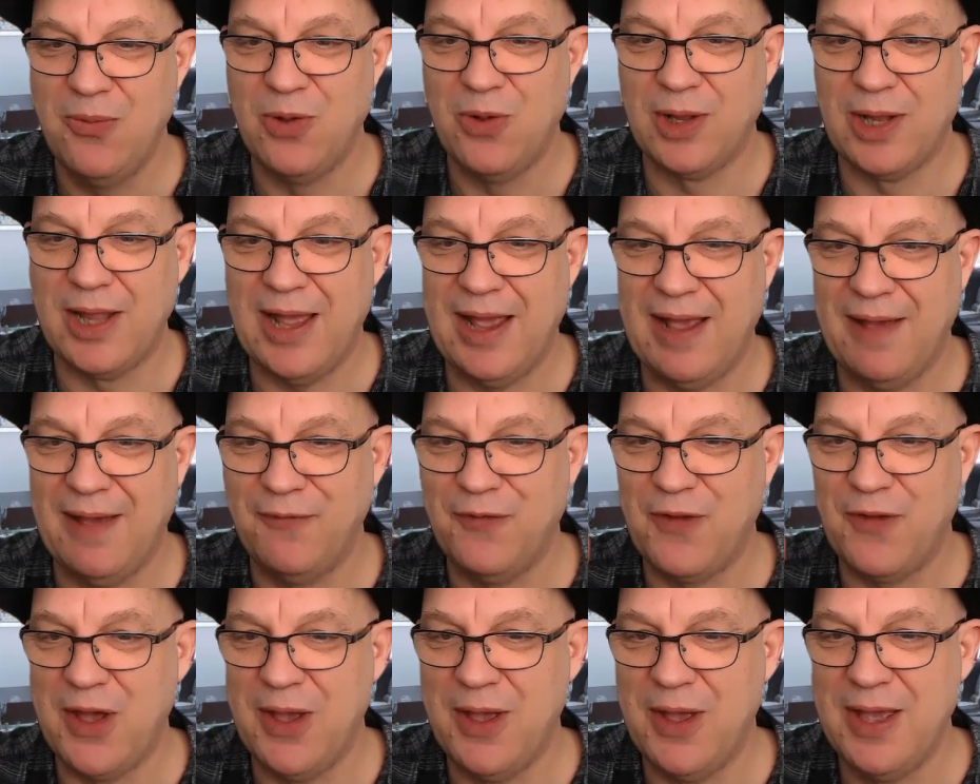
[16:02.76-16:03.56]
will
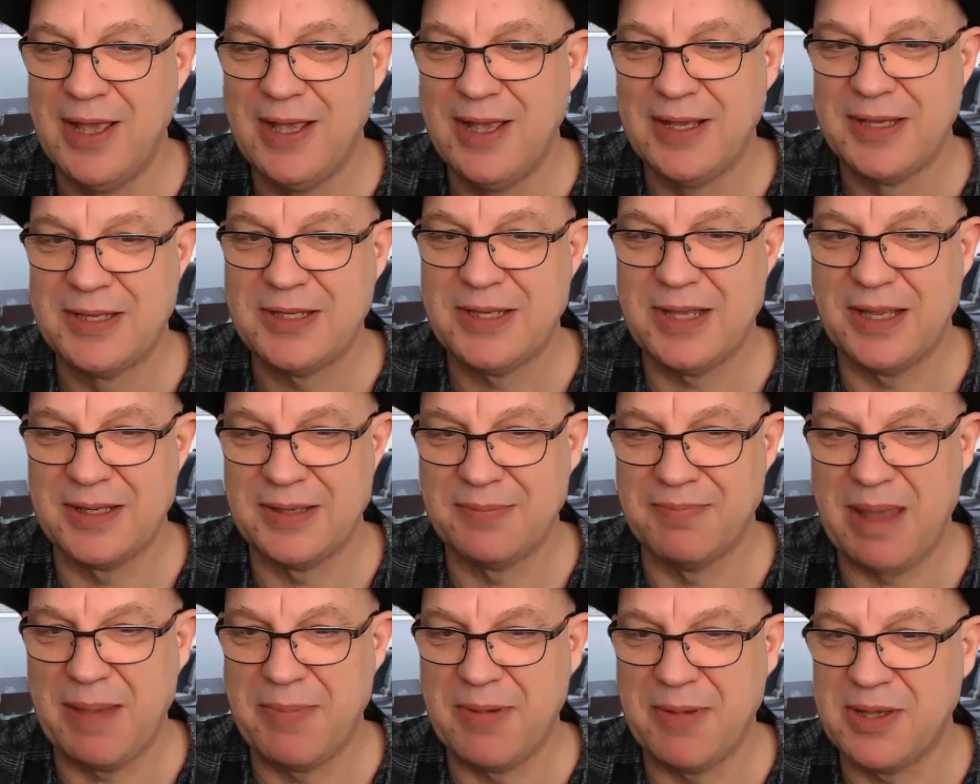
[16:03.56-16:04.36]
have
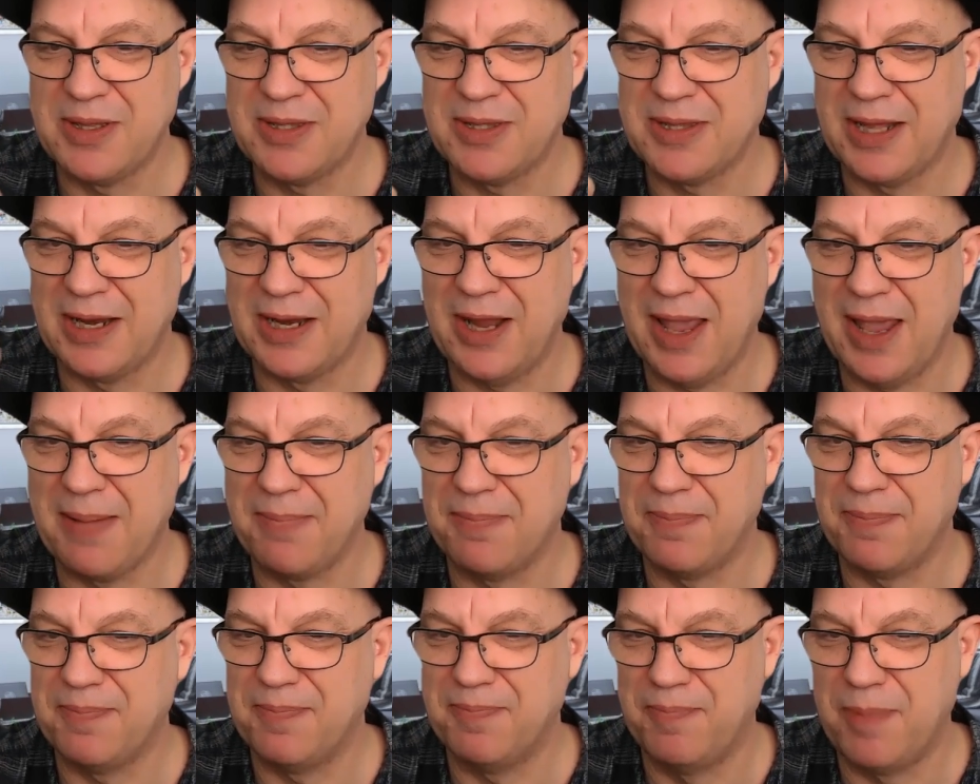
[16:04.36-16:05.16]
maybe the
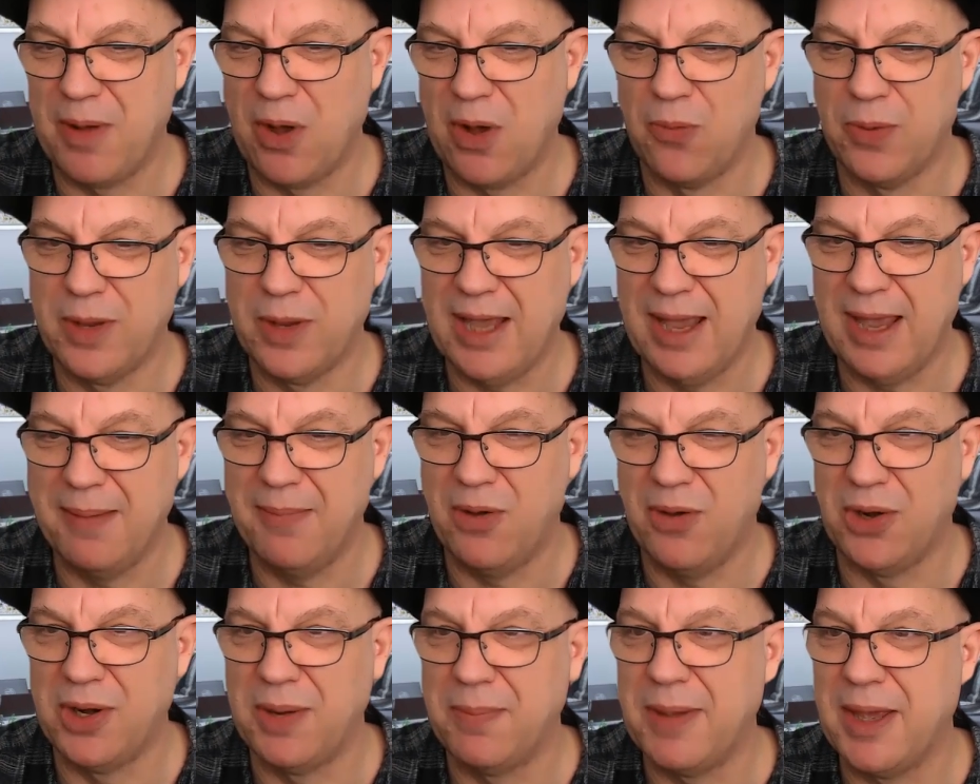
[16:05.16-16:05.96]
light bulb came
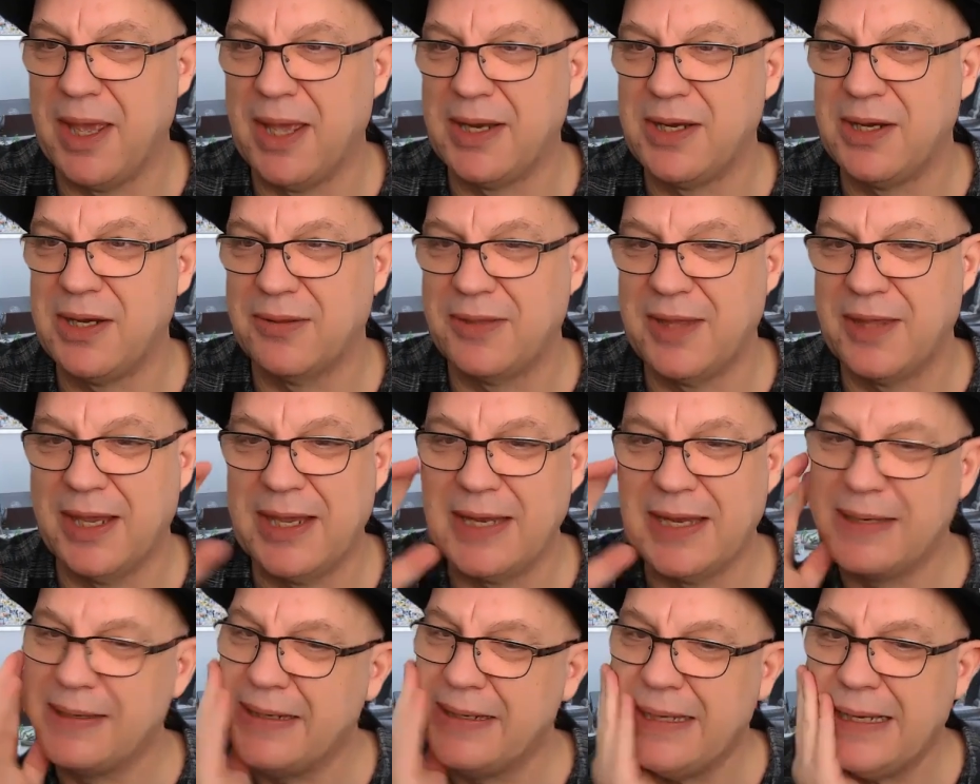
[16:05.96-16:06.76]
on a bit, and you're
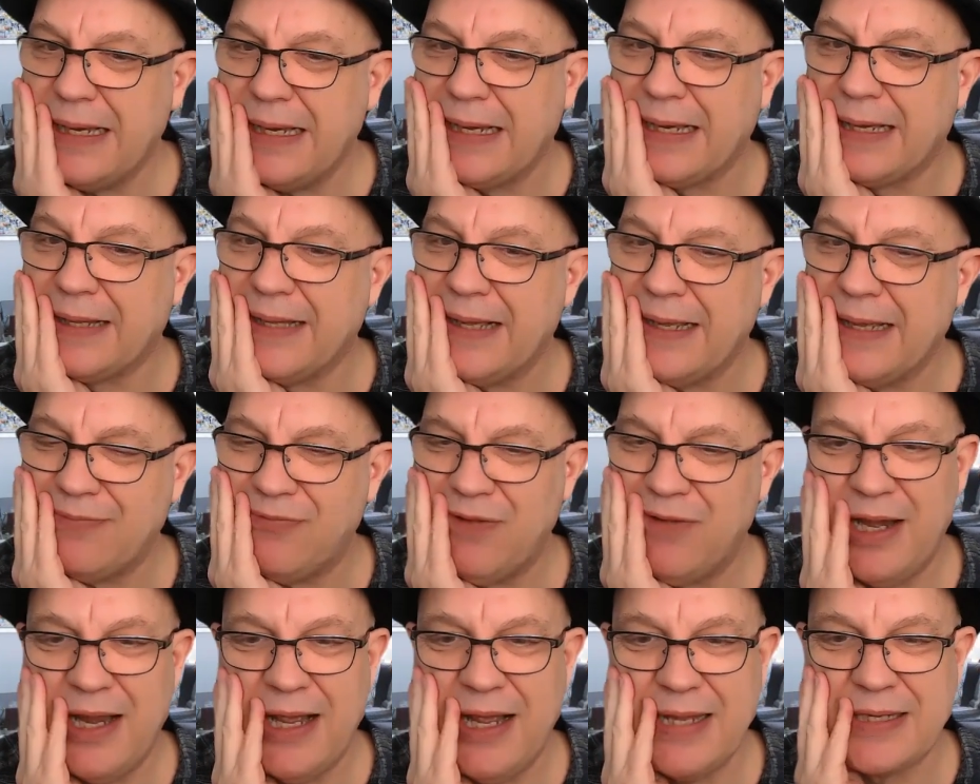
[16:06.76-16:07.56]
thinking, yeah, that
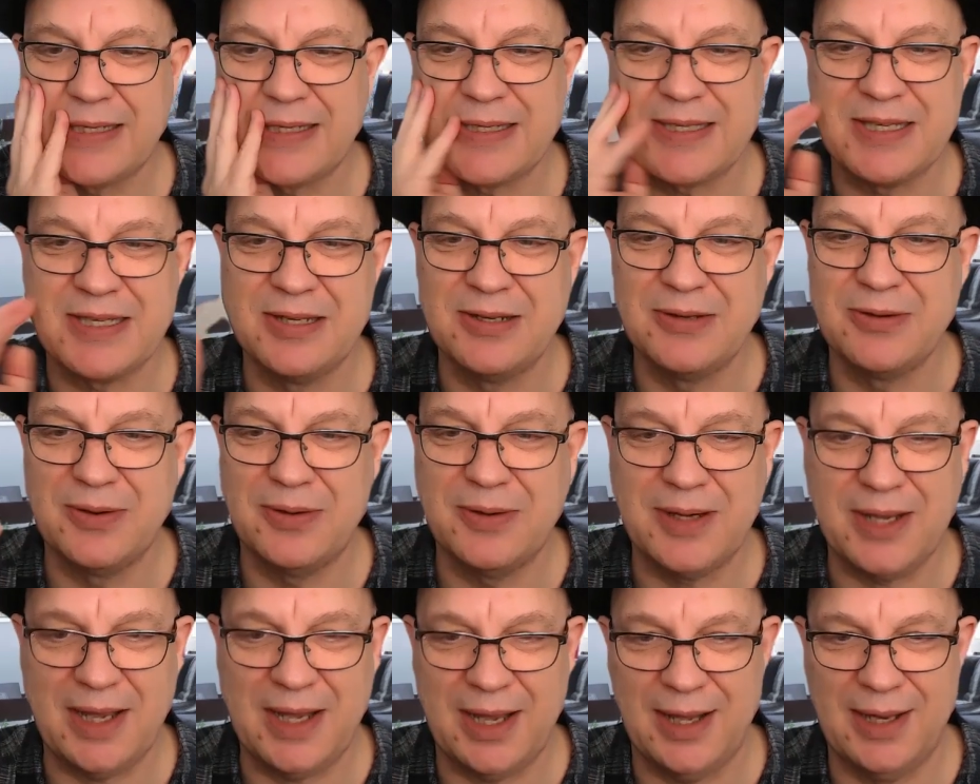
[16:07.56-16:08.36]
relates
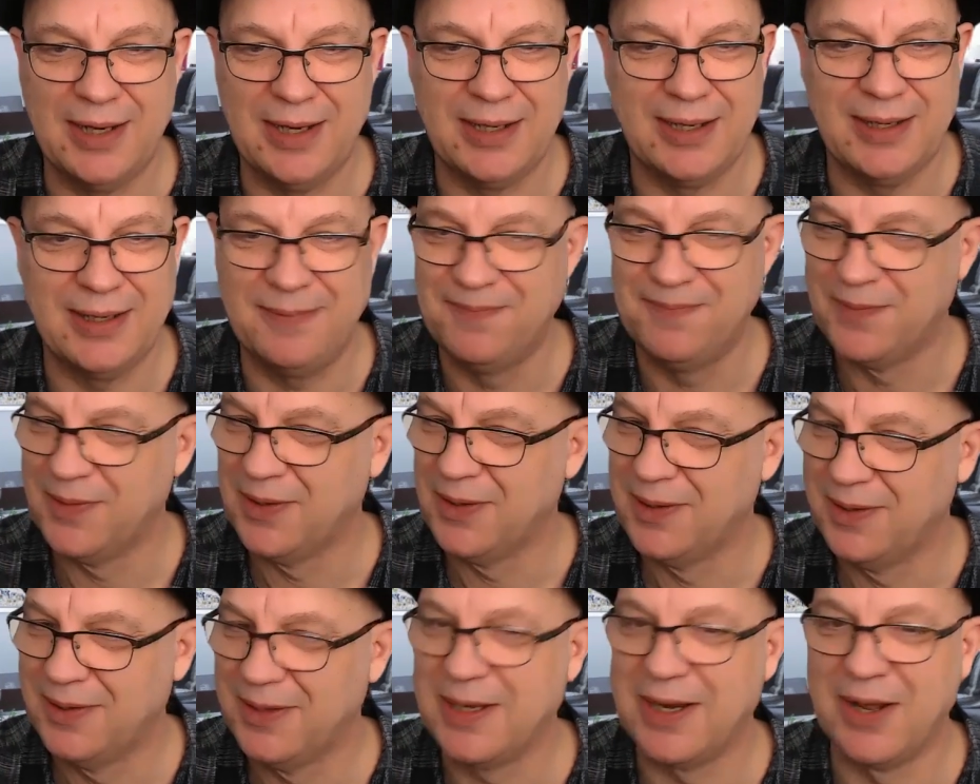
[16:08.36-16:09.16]
to color.
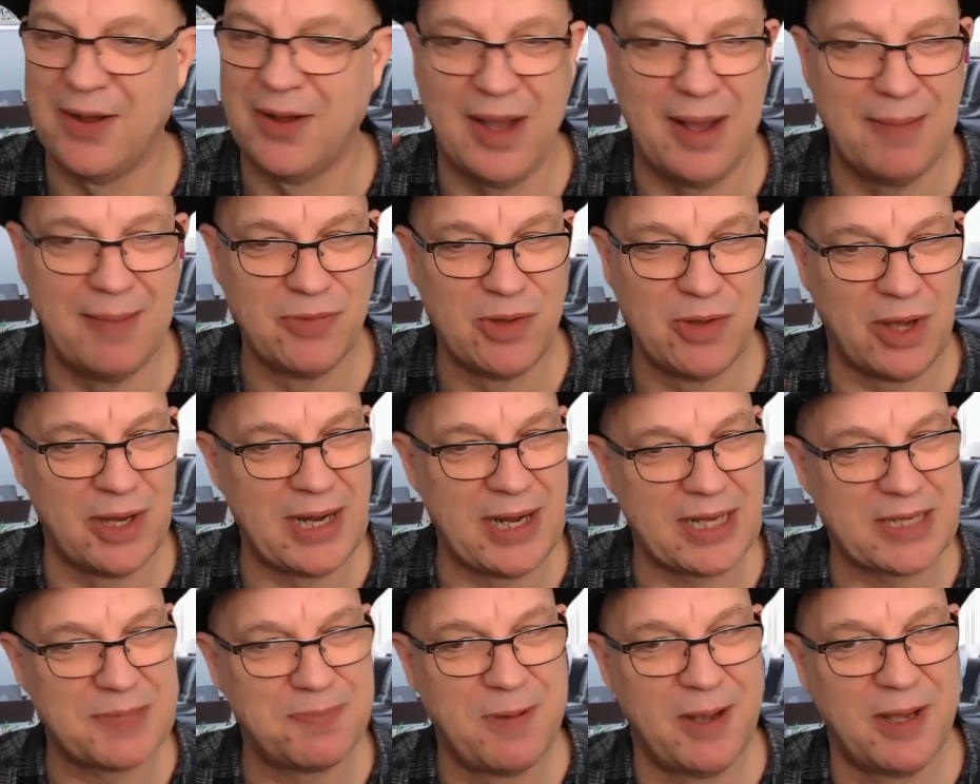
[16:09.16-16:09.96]
You know, I'm not
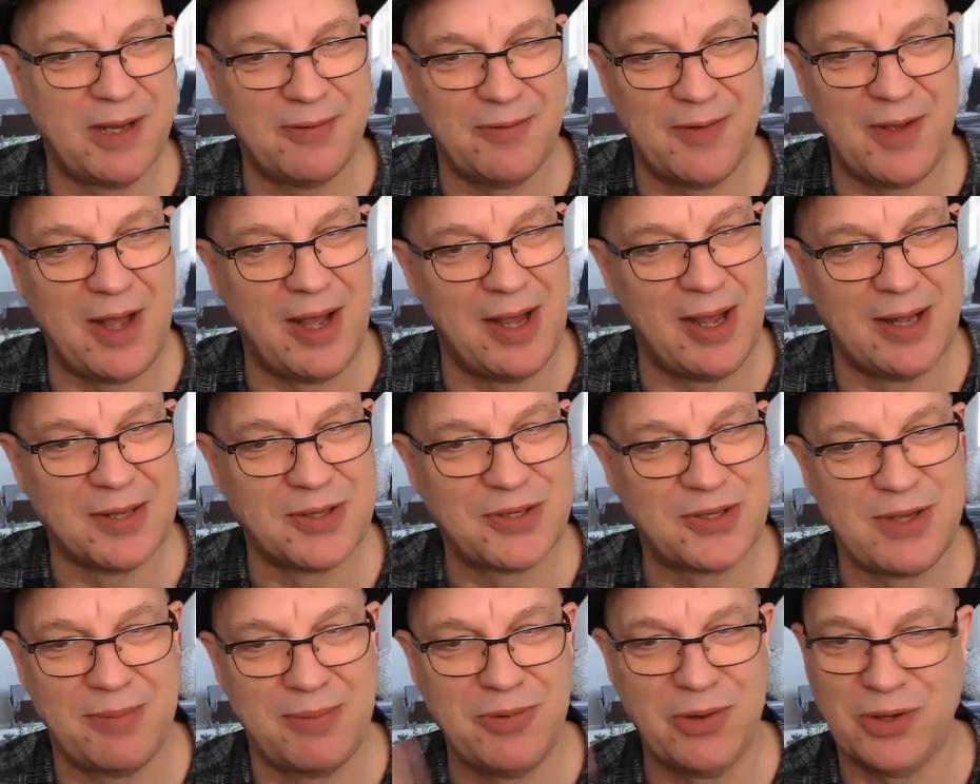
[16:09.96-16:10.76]
an expert of
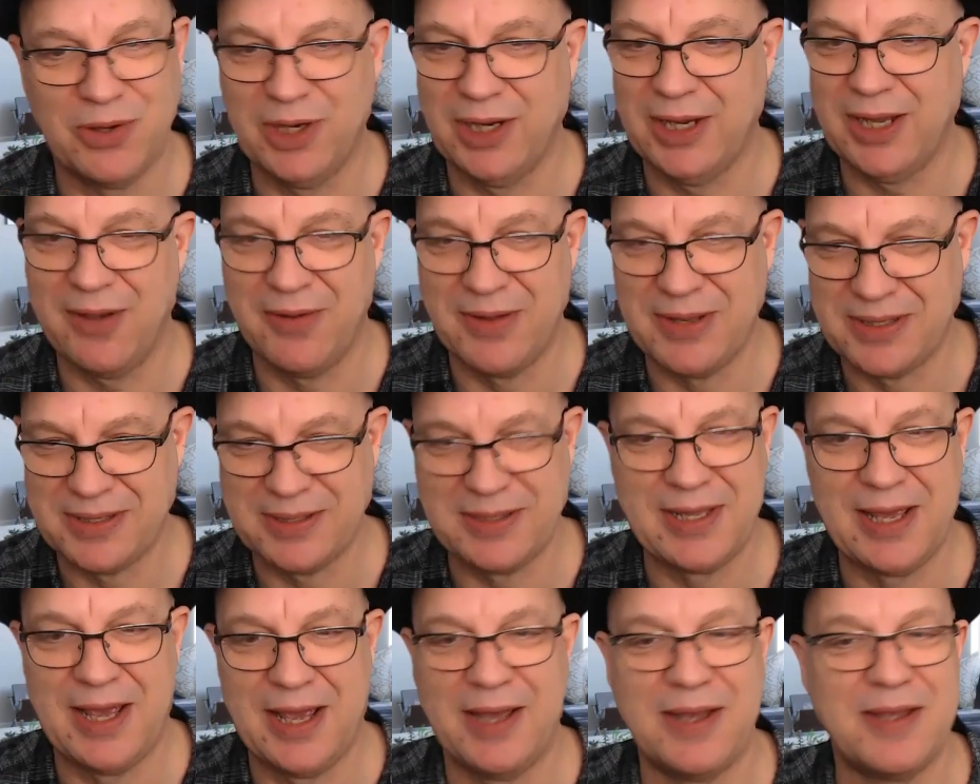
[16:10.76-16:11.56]
art, so I'm not going to go
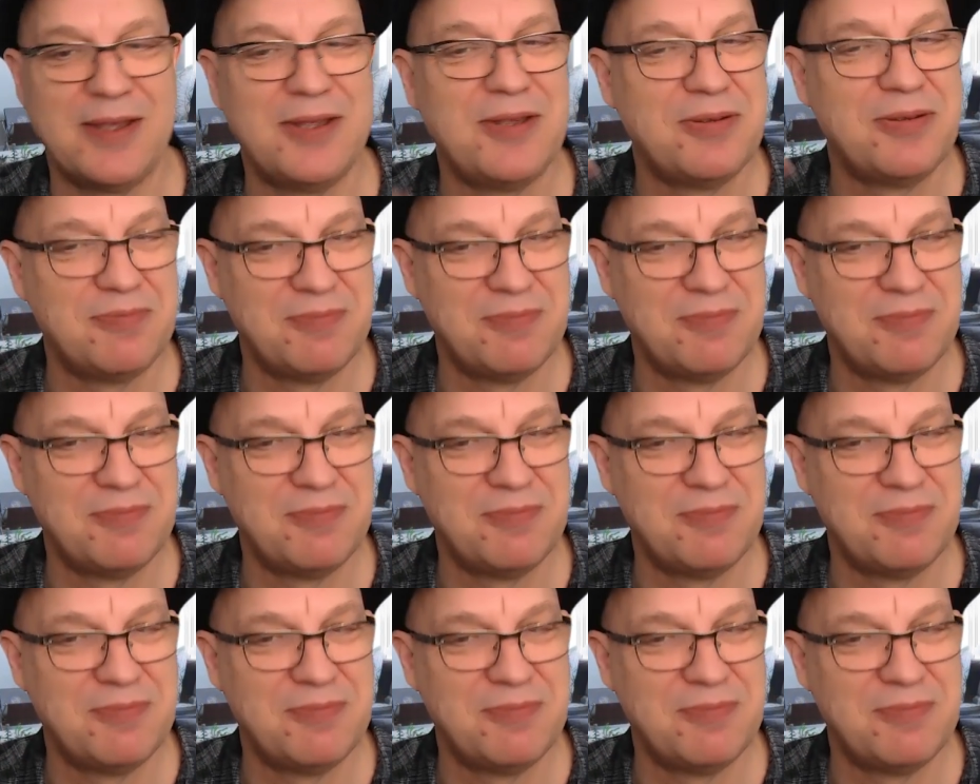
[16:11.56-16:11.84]
into that.